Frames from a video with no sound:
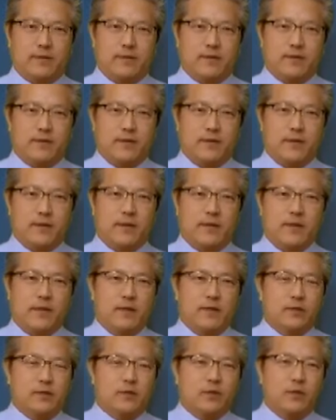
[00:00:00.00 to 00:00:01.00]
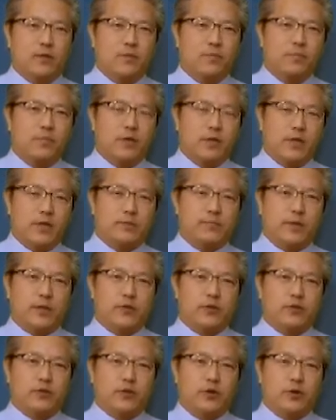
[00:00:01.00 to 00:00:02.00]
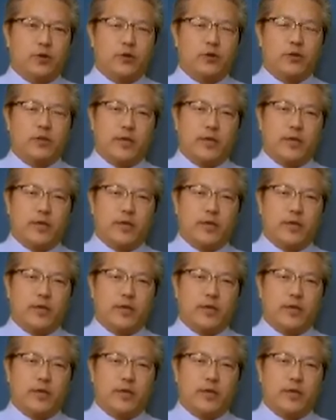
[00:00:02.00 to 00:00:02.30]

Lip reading: Okay, so please make sure